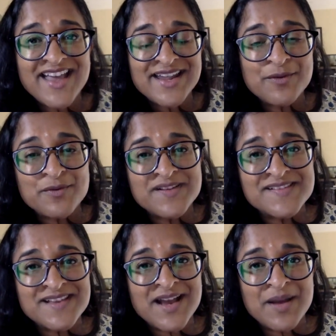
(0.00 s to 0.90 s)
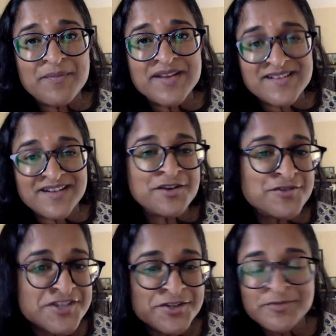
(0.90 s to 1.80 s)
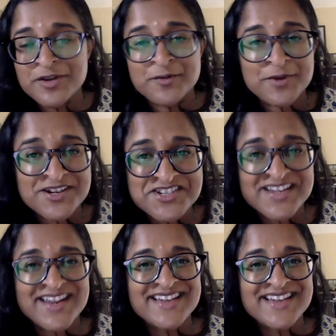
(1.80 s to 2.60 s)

And it was, um, it's on YouTube, you can watch it.